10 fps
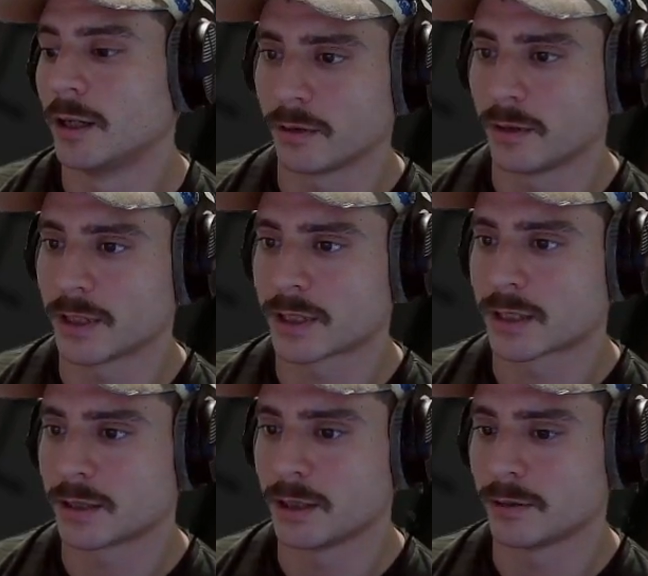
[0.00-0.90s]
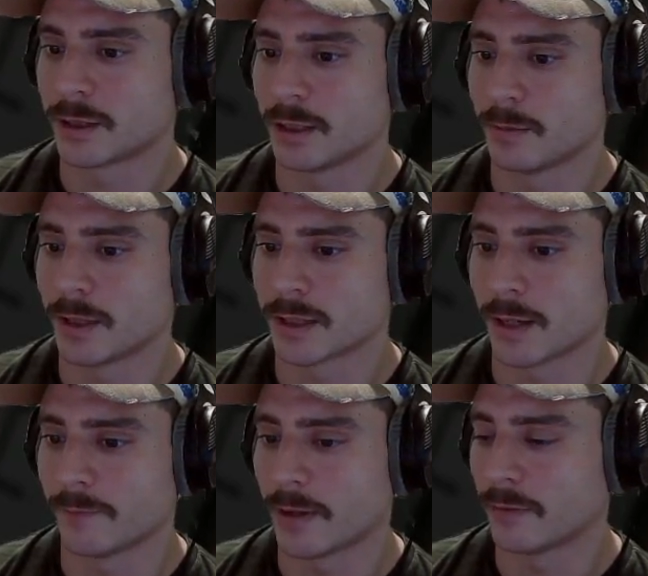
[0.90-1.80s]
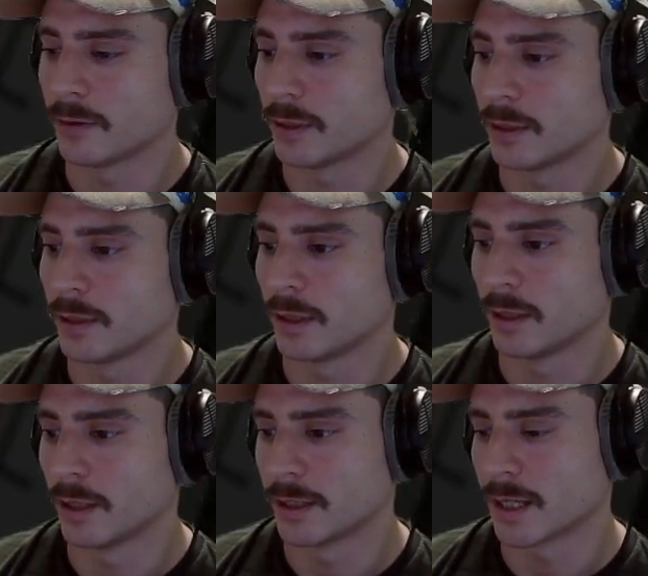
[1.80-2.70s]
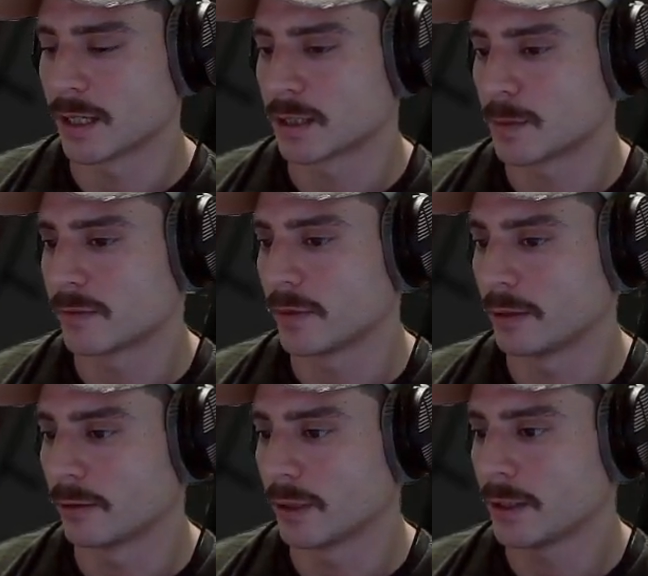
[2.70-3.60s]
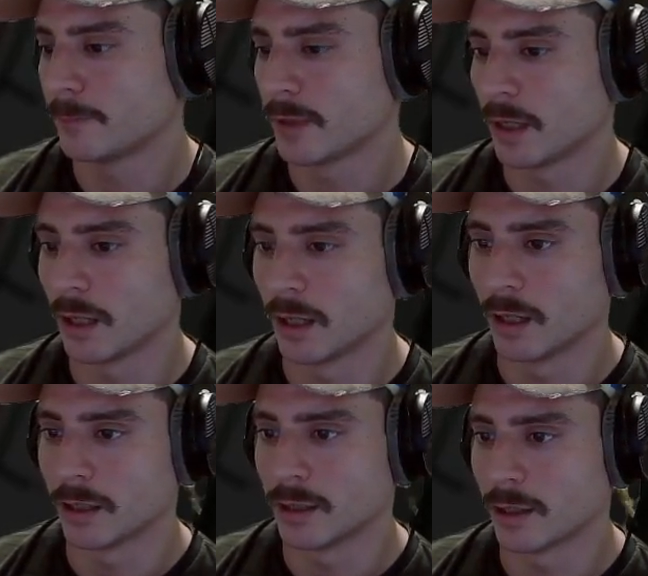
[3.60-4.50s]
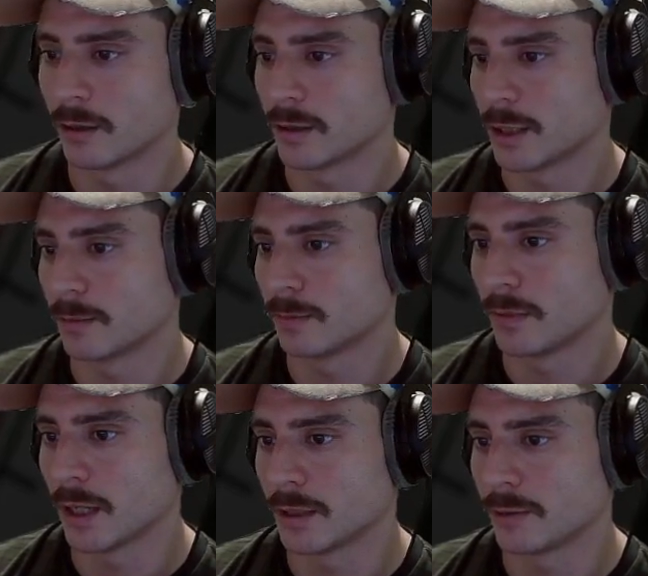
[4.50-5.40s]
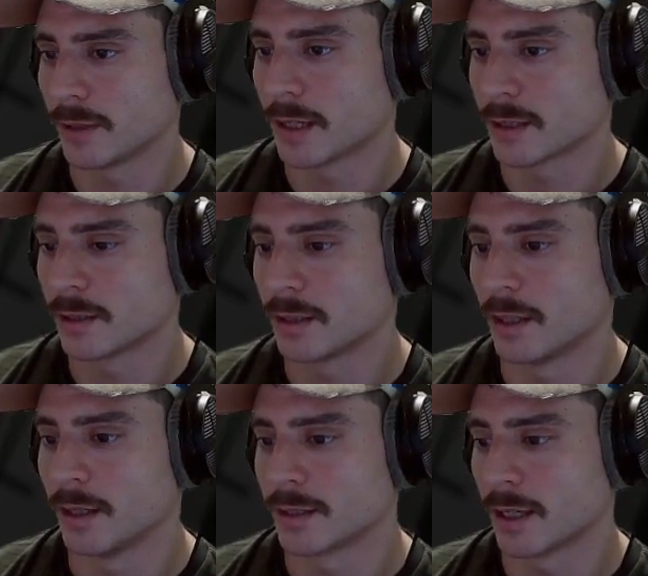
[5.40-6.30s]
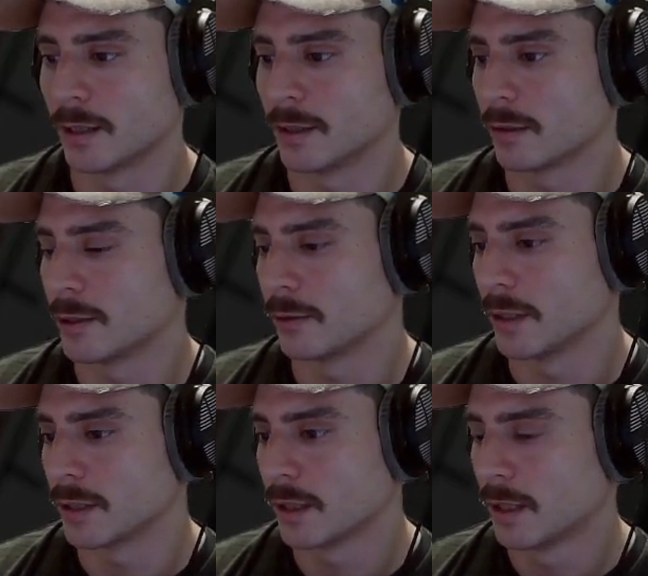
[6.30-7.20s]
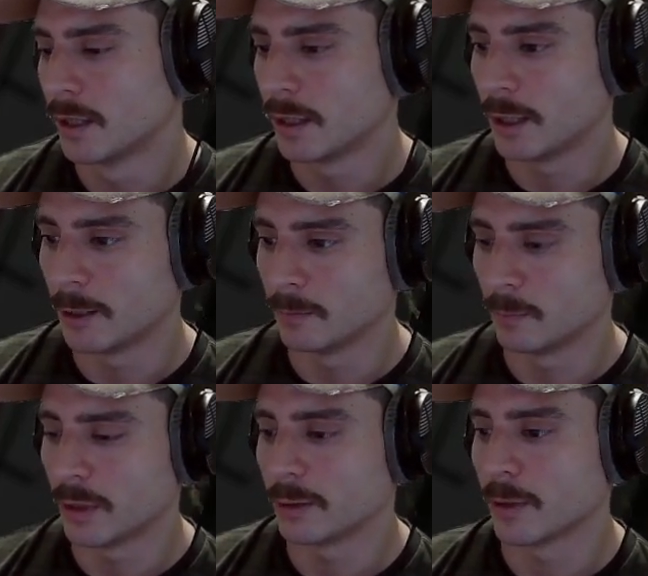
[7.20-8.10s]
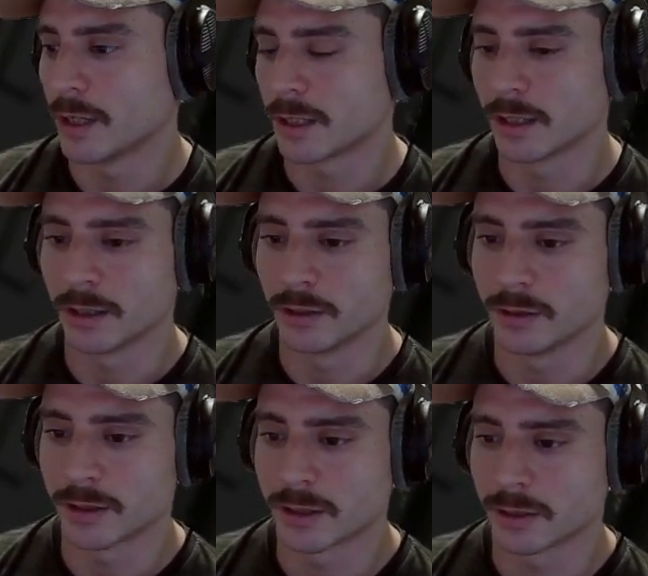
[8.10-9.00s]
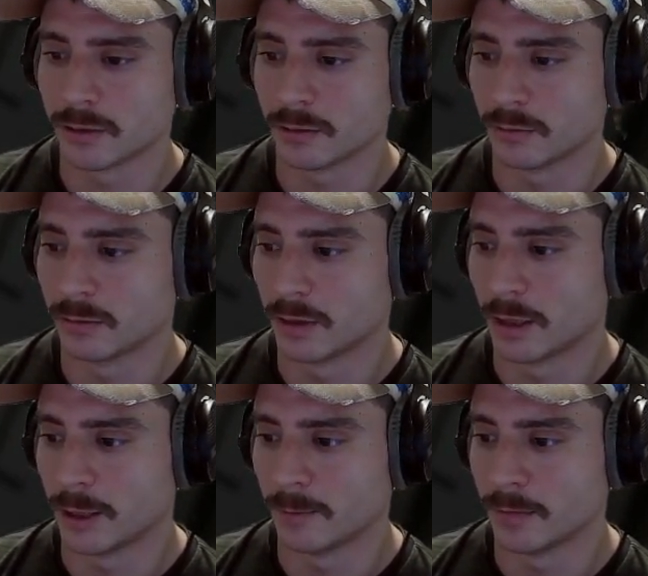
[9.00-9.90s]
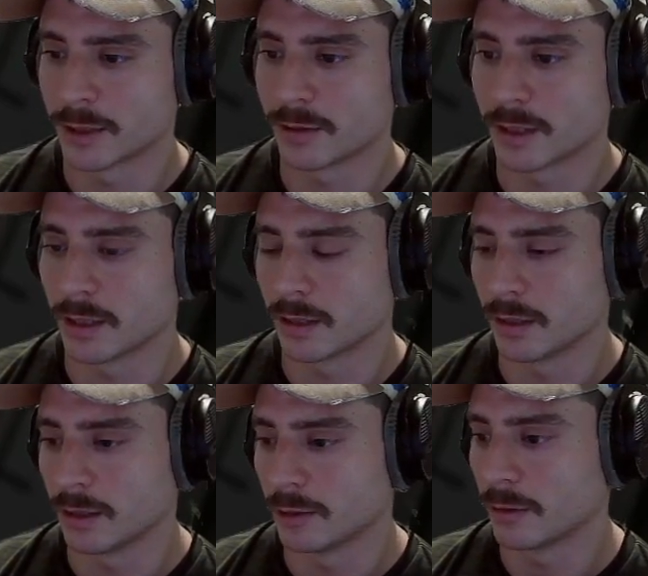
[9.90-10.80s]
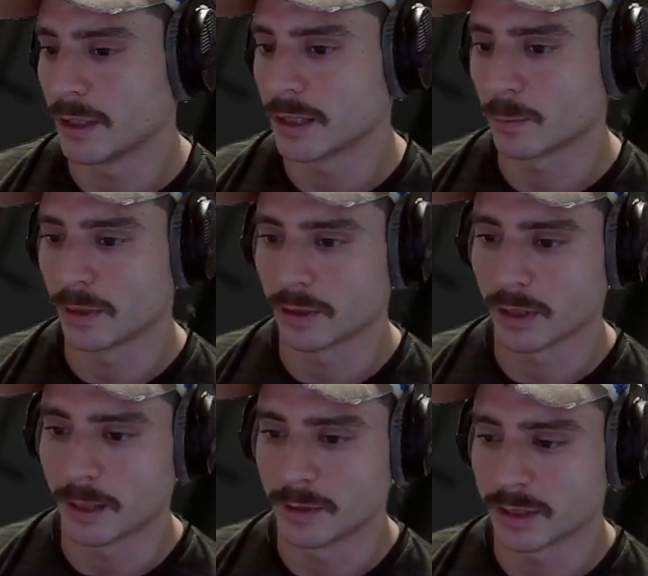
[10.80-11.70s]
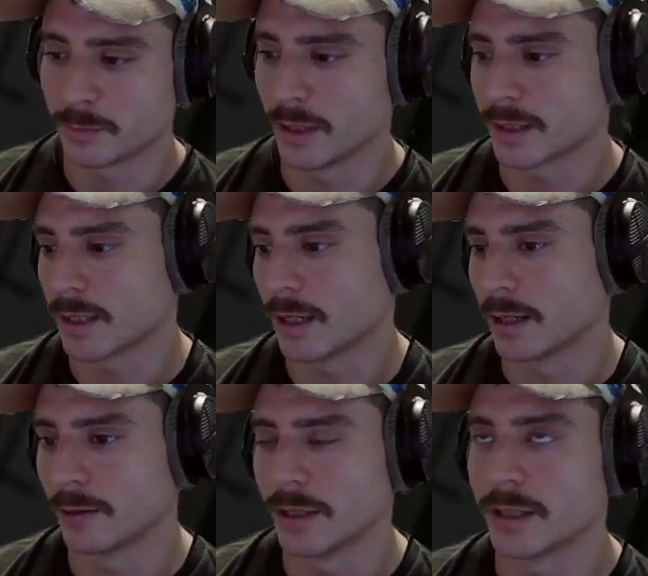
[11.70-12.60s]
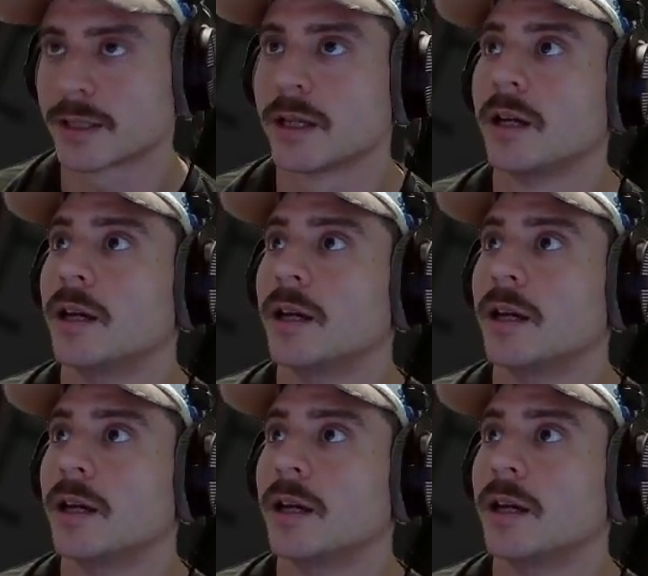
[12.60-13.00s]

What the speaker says: this needle tip is at 500 and it's at a specific degree, and another tip at 2000 and it's at another degree. What equation can I use to associate the degrees with how much PSI there is?